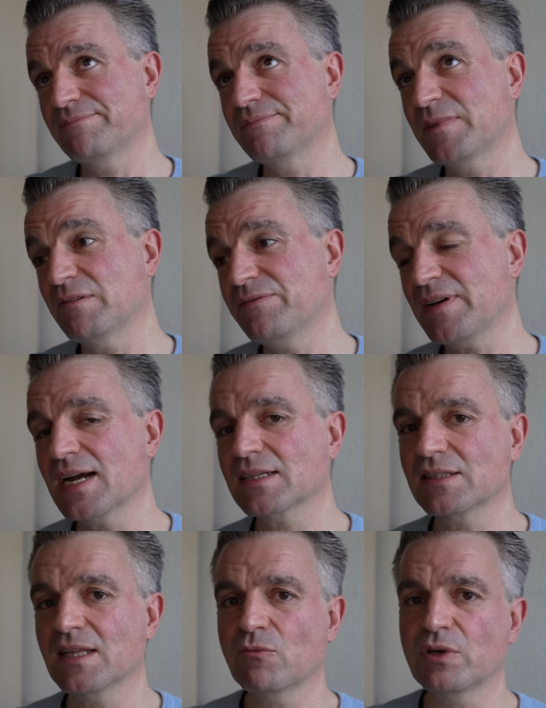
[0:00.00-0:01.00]
the
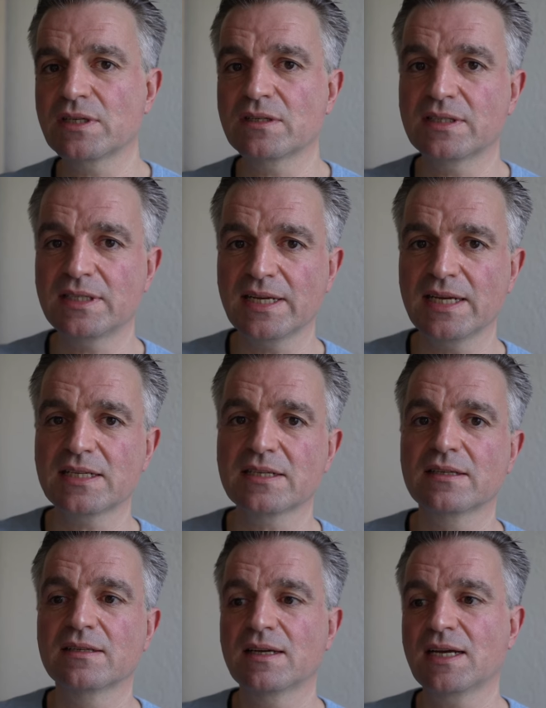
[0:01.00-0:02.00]
fact that we did
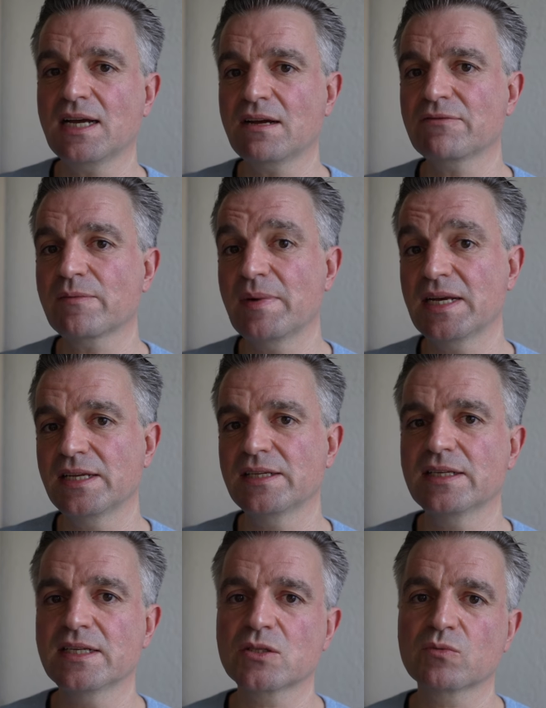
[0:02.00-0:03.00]
have many
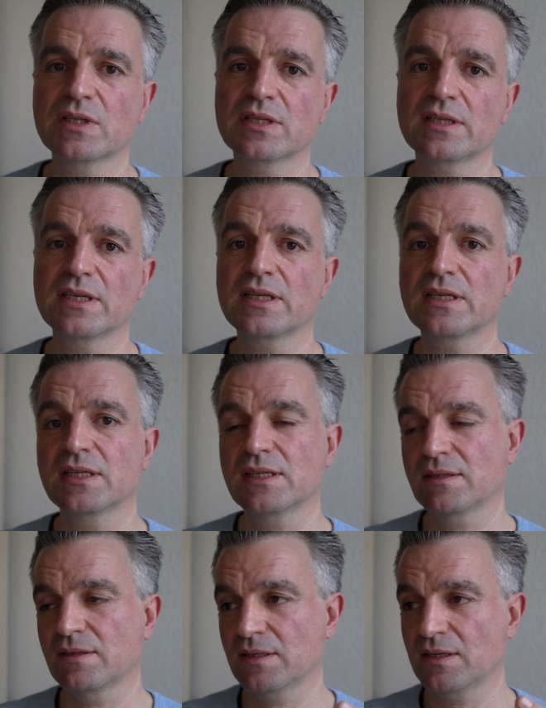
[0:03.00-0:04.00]
years with the
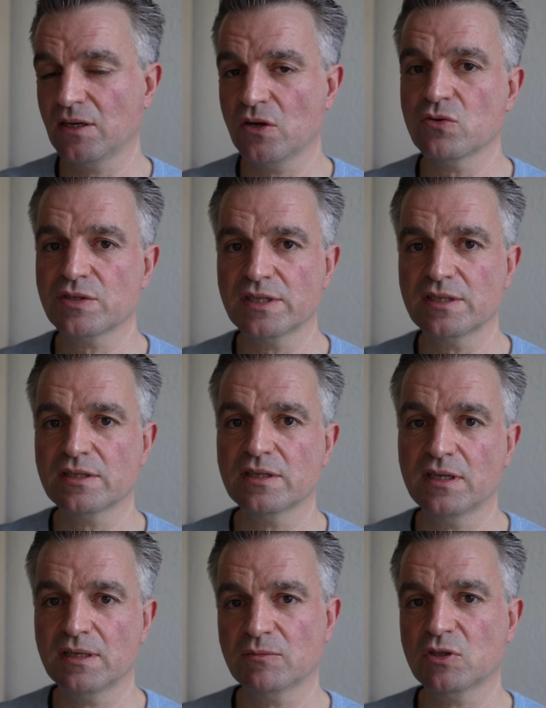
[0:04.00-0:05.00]
close
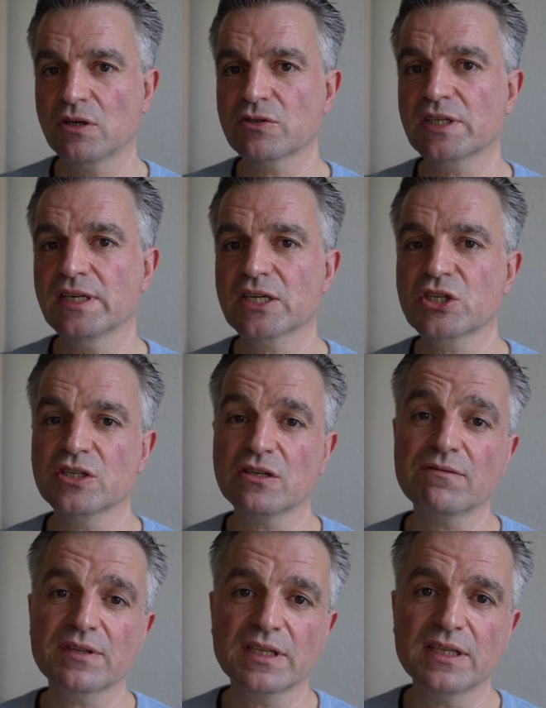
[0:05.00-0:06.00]
connections
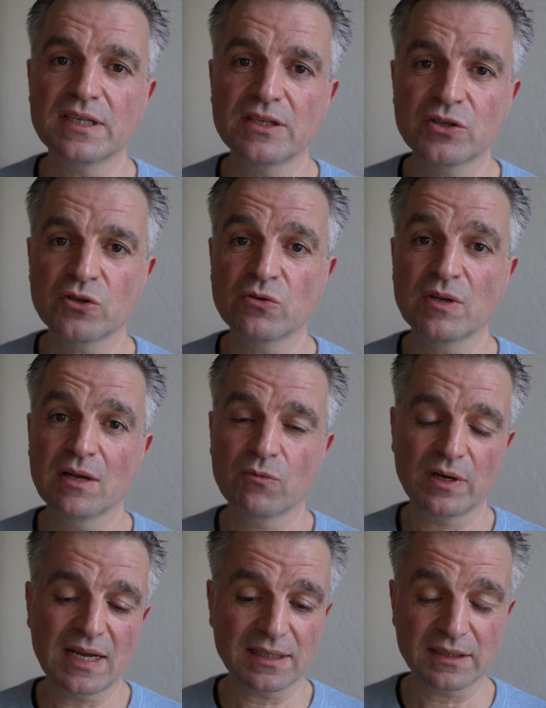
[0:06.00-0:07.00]
of the EU,
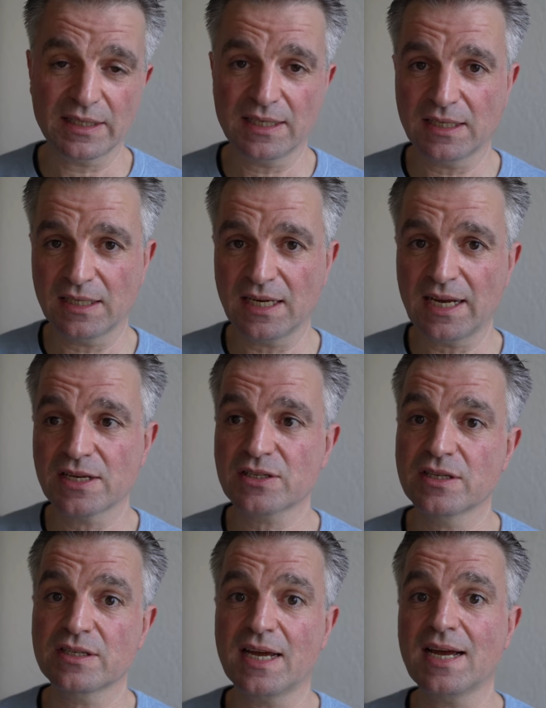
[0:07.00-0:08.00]
we had the
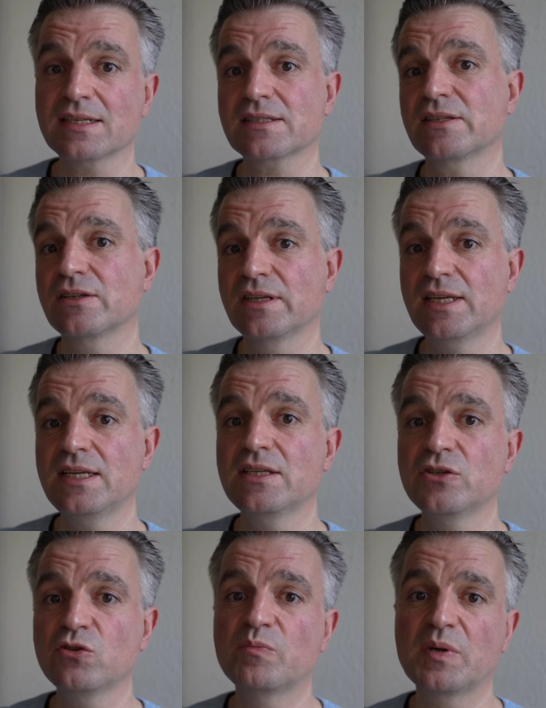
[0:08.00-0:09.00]
alliances at
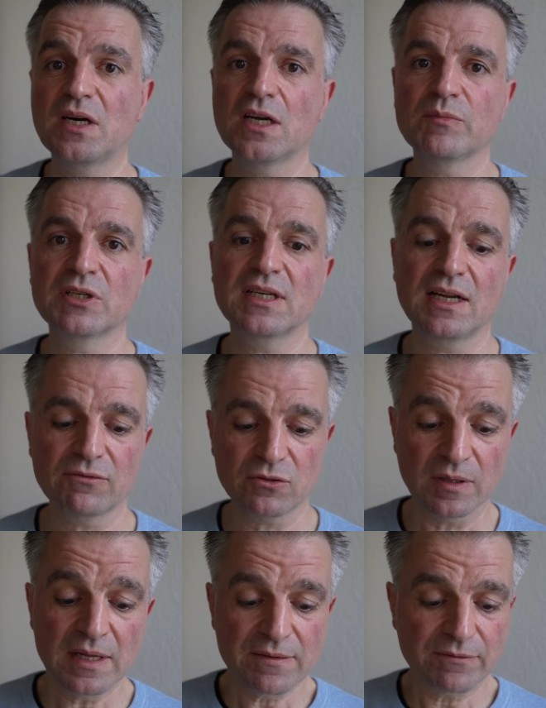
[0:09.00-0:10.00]
EU Parliament
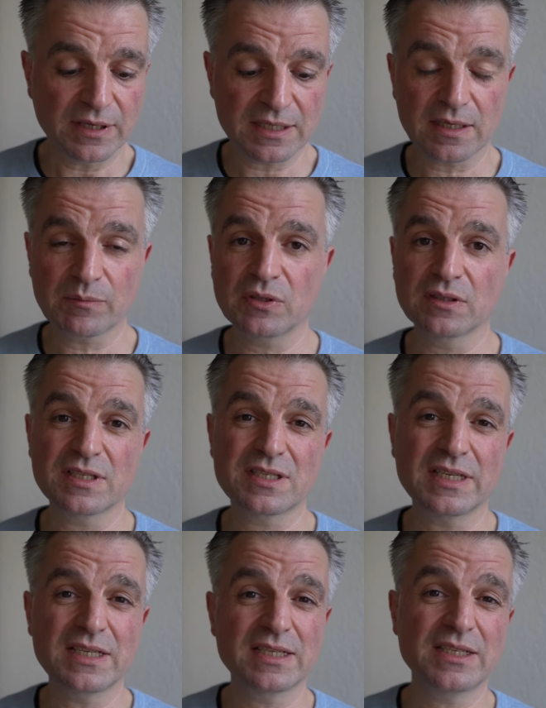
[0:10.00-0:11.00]
level. For example, the
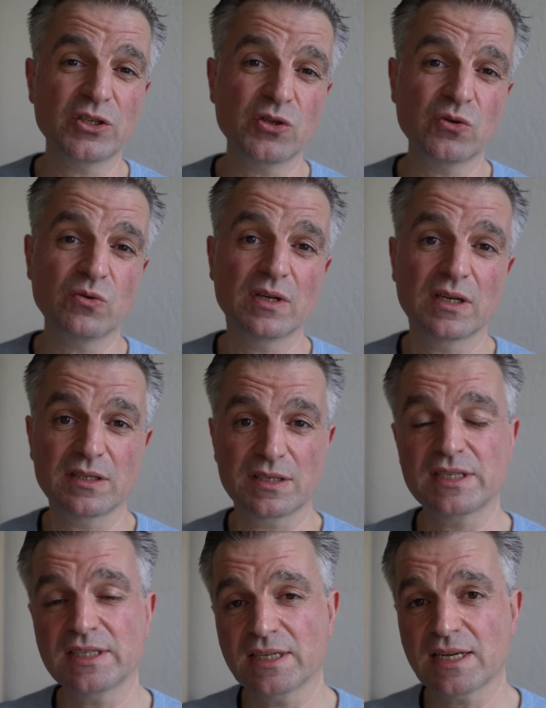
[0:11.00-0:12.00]
CDU and
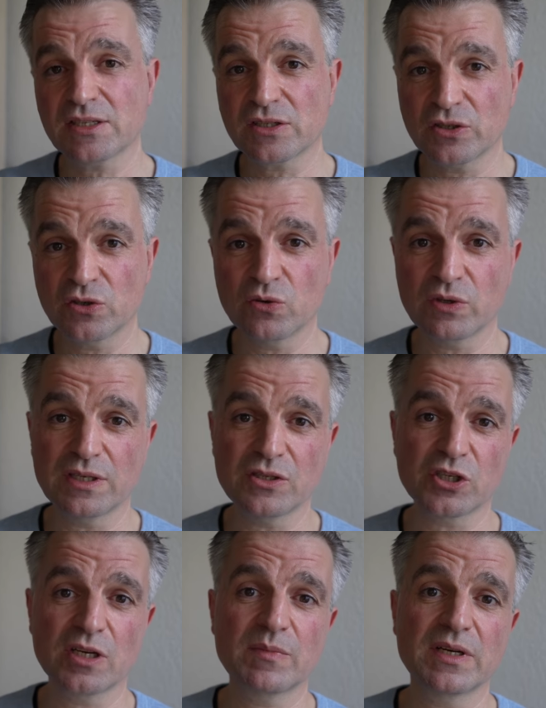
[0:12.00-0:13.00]
CSU in
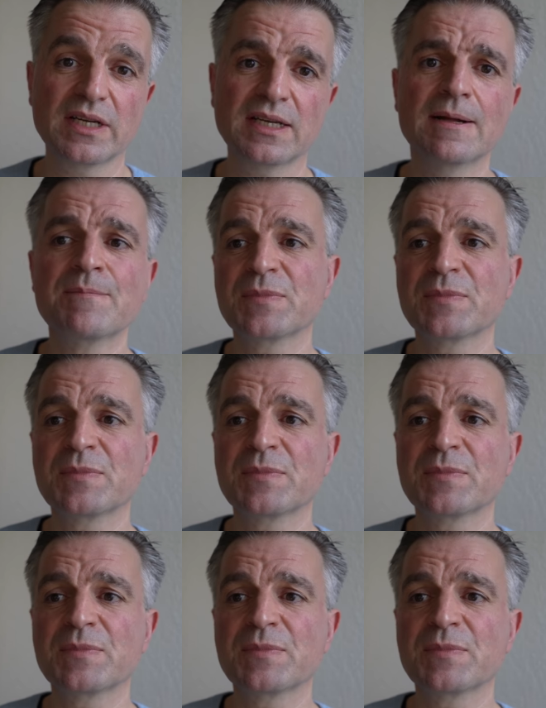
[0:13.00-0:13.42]
Germany